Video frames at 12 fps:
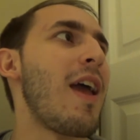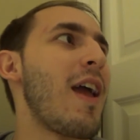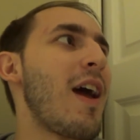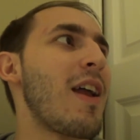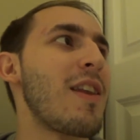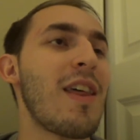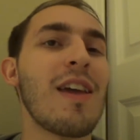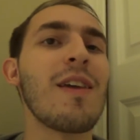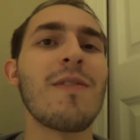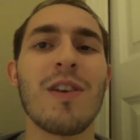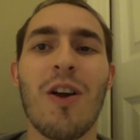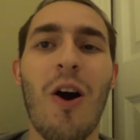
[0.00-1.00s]
and they
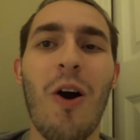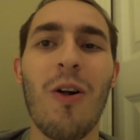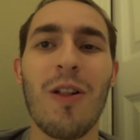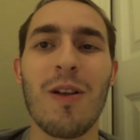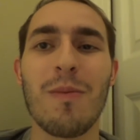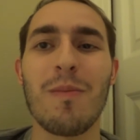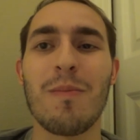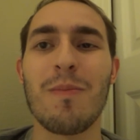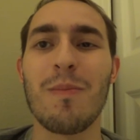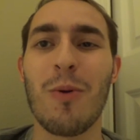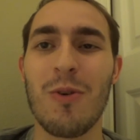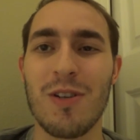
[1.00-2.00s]
even call him
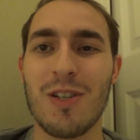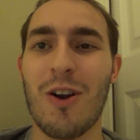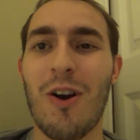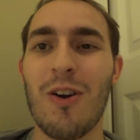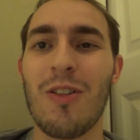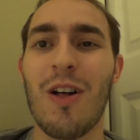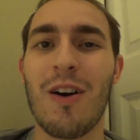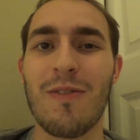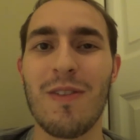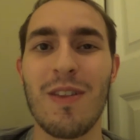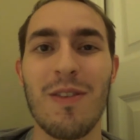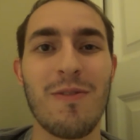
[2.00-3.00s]
Boris
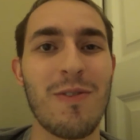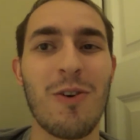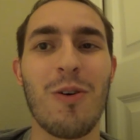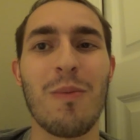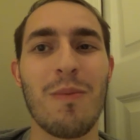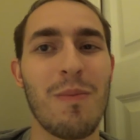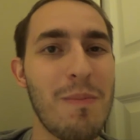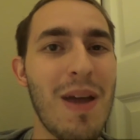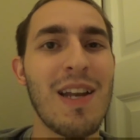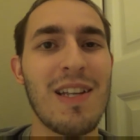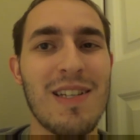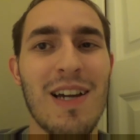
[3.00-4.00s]
Karloff in the film
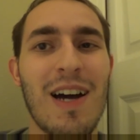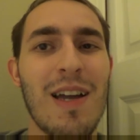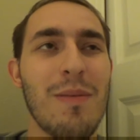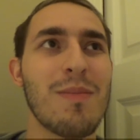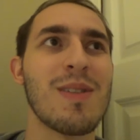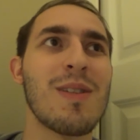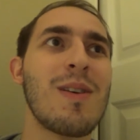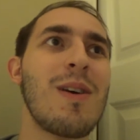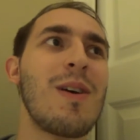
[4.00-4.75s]
many times.